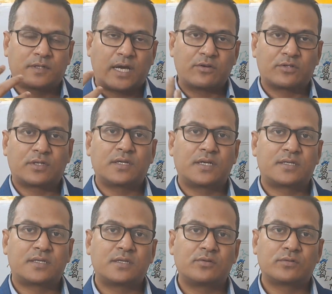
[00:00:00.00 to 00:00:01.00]
tyrosine
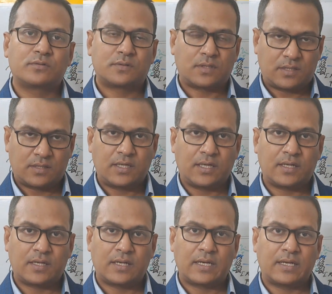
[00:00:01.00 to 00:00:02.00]
residues are there,